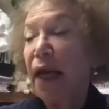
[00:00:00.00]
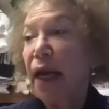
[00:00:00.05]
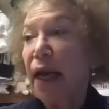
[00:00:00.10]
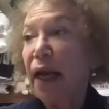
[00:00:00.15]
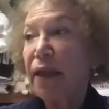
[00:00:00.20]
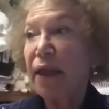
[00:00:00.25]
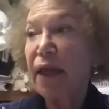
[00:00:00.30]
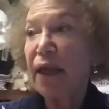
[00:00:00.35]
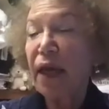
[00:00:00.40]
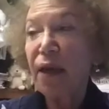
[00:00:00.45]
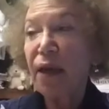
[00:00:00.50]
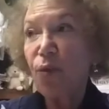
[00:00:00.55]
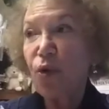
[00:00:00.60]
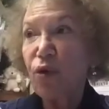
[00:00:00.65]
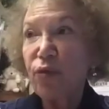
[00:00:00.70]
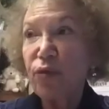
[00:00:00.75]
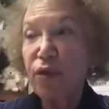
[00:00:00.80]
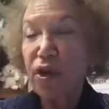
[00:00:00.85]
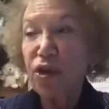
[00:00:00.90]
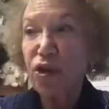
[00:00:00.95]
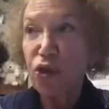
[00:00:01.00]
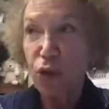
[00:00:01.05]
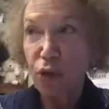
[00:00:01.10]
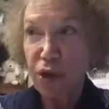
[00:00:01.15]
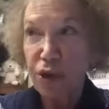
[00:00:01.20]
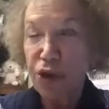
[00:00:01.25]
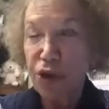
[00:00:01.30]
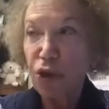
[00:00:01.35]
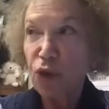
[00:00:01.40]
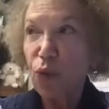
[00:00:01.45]
And then I moved to
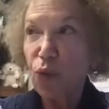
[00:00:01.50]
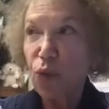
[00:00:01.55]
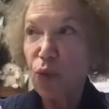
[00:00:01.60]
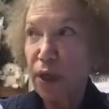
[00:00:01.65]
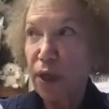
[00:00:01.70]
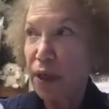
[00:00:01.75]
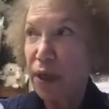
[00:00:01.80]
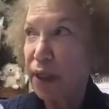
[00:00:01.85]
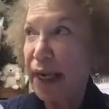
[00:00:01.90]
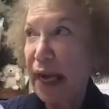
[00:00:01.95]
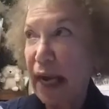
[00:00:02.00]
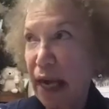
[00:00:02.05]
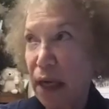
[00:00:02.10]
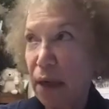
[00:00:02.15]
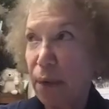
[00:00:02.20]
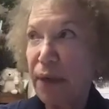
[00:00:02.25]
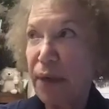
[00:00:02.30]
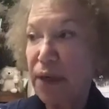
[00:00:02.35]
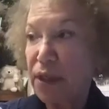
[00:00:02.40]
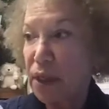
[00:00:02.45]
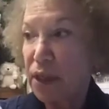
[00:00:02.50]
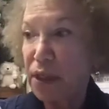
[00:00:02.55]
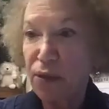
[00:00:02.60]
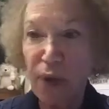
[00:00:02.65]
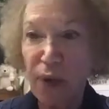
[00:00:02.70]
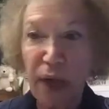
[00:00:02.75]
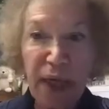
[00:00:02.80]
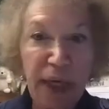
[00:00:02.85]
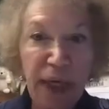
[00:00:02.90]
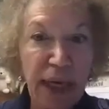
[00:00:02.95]
Georgia, where cannabis
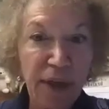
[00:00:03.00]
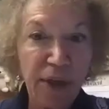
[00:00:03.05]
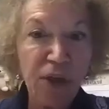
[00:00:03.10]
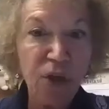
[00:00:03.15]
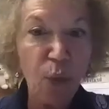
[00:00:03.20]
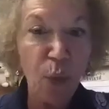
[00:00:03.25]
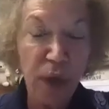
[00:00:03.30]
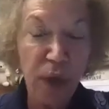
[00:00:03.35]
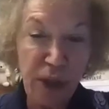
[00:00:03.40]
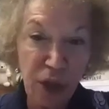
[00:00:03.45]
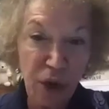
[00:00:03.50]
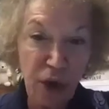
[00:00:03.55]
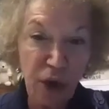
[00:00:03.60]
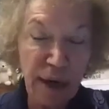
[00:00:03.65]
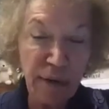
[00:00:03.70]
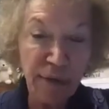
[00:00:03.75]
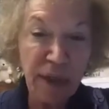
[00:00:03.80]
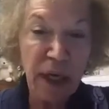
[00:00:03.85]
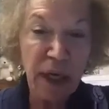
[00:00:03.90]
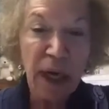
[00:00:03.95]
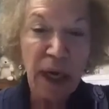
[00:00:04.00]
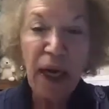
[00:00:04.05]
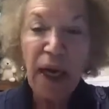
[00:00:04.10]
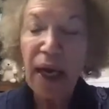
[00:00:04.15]
is right next to witchcraft.